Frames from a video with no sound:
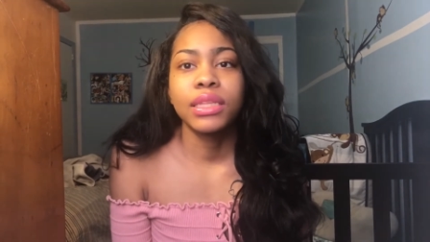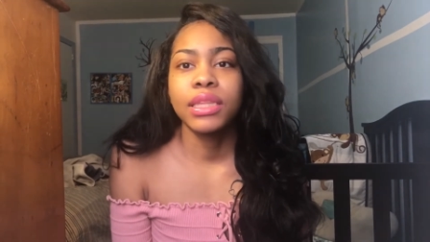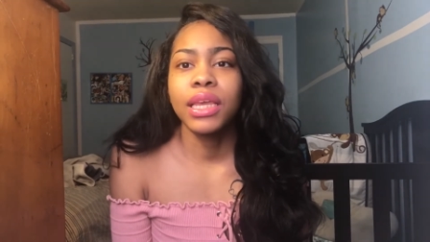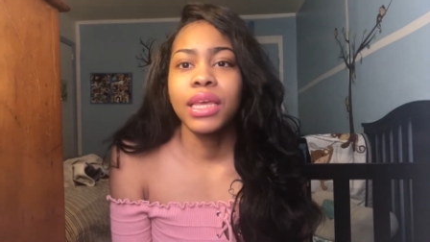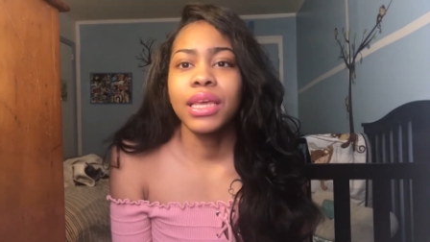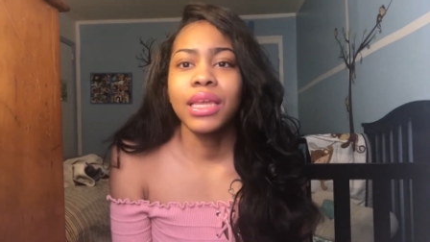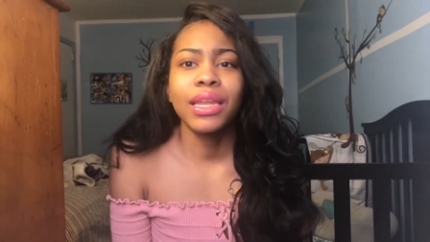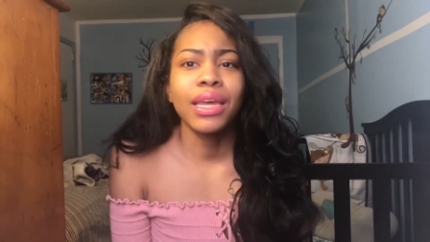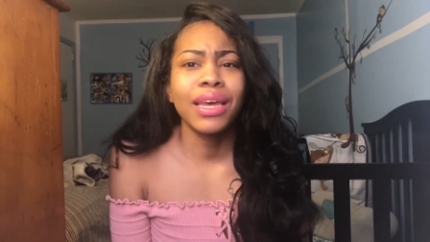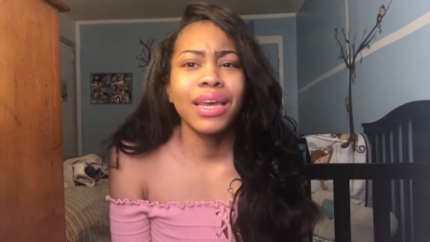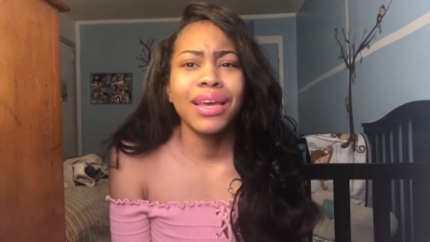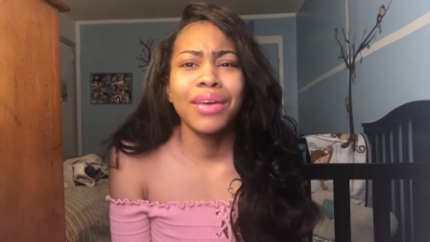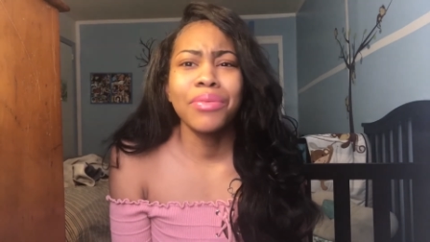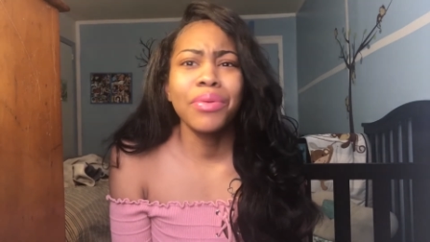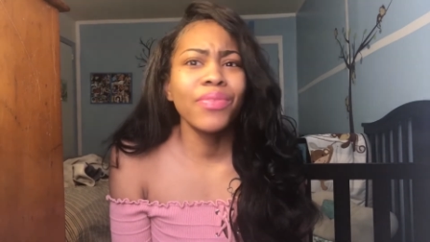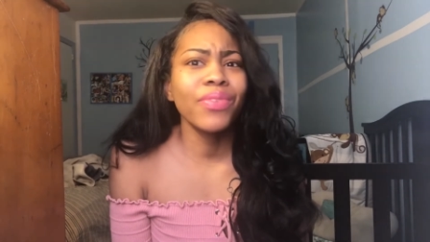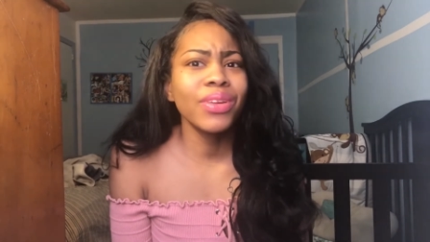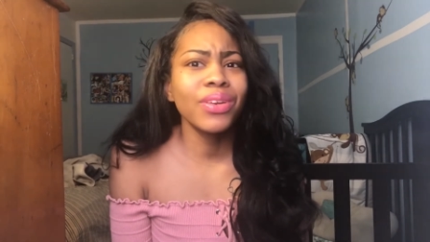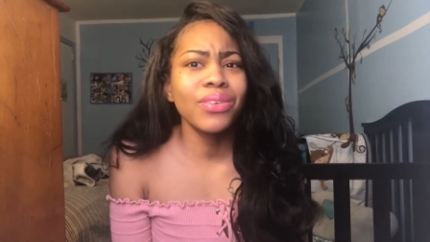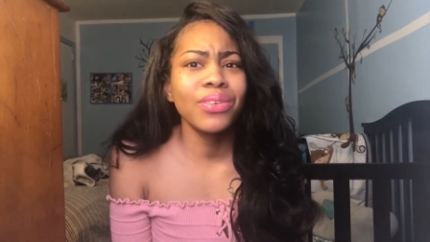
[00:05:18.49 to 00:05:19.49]
thinking, like, am I
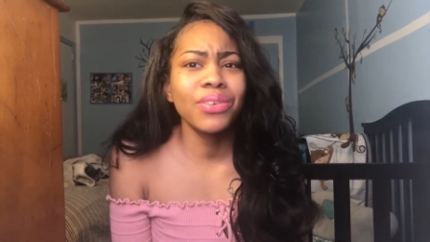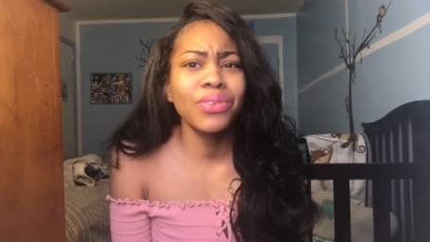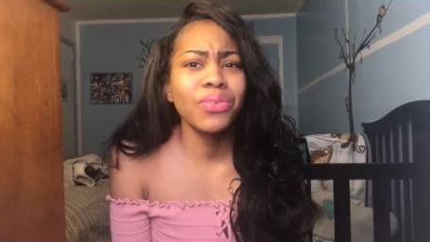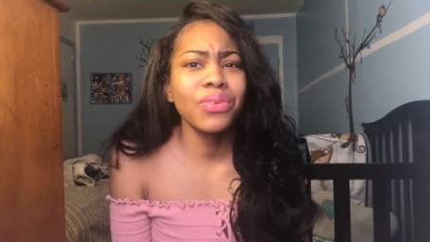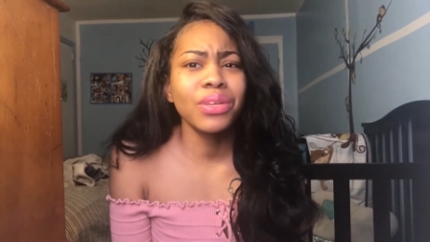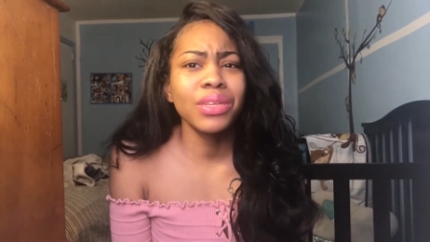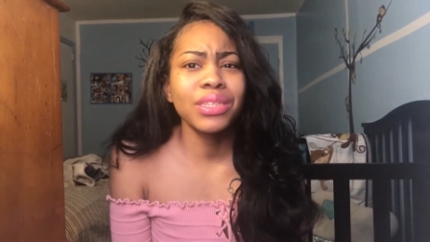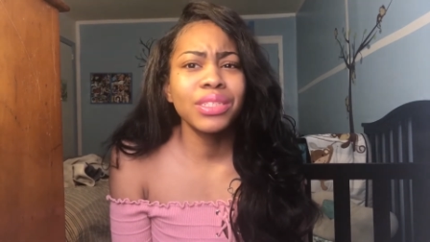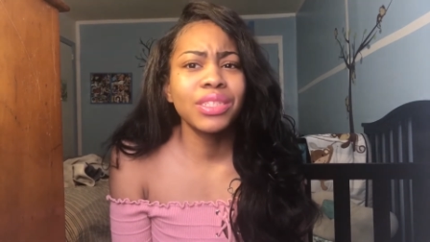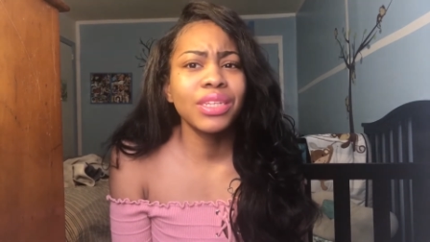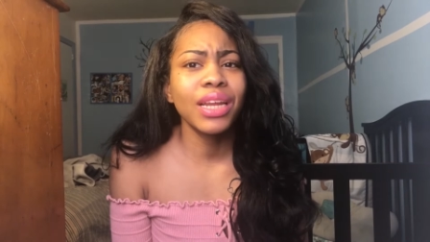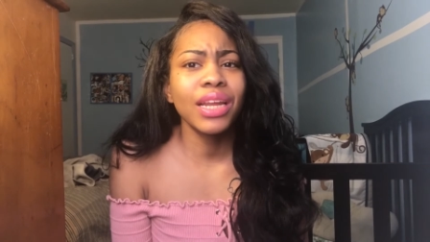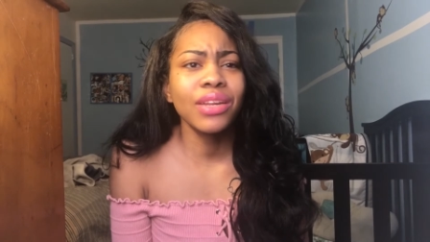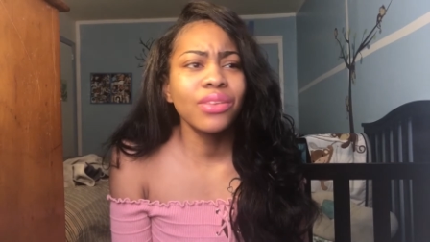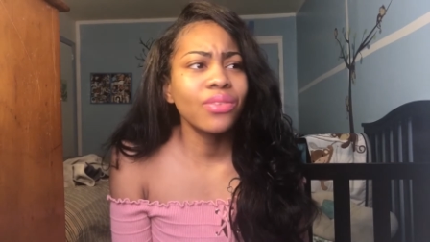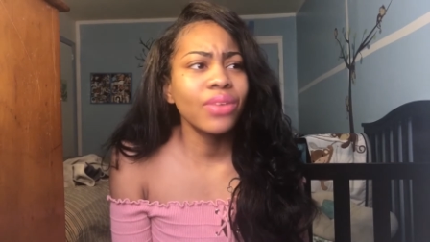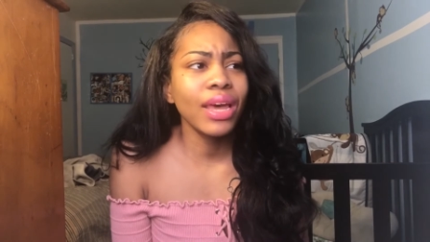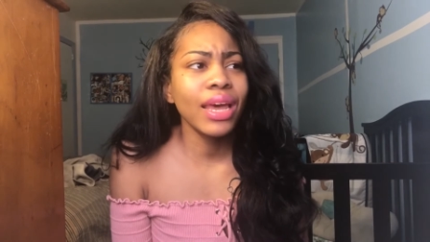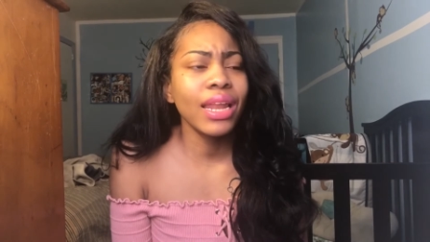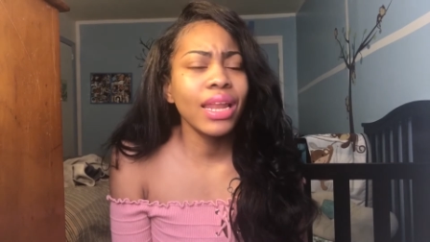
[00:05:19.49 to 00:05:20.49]
really gonna do this? Should I
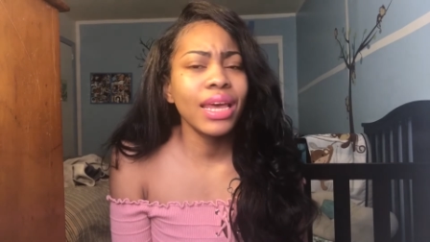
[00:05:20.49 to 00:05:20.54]
do that?